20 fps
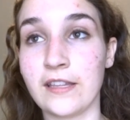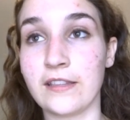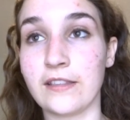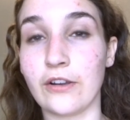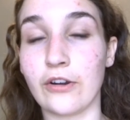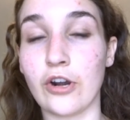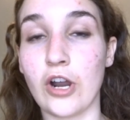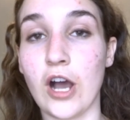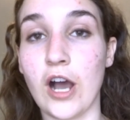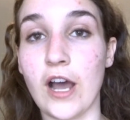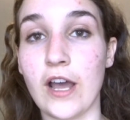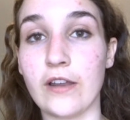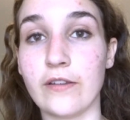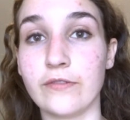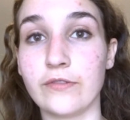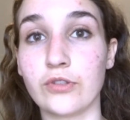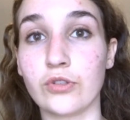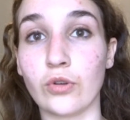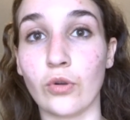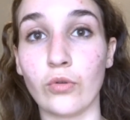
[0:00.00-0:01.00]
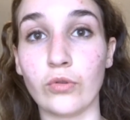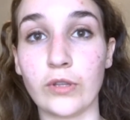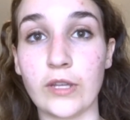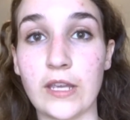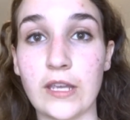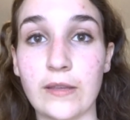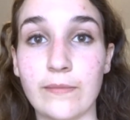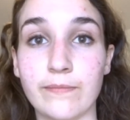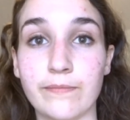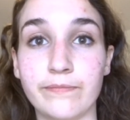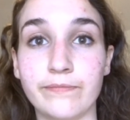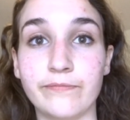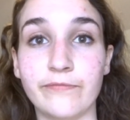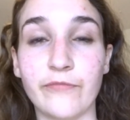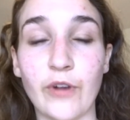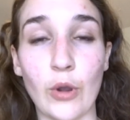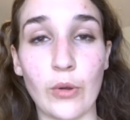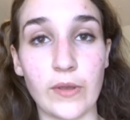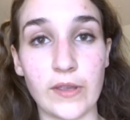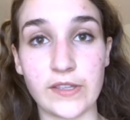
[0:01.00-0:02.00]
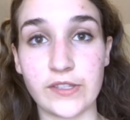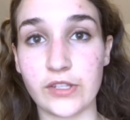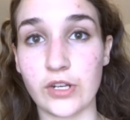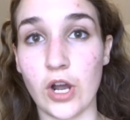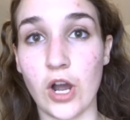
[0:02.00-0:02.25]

they're not solely focused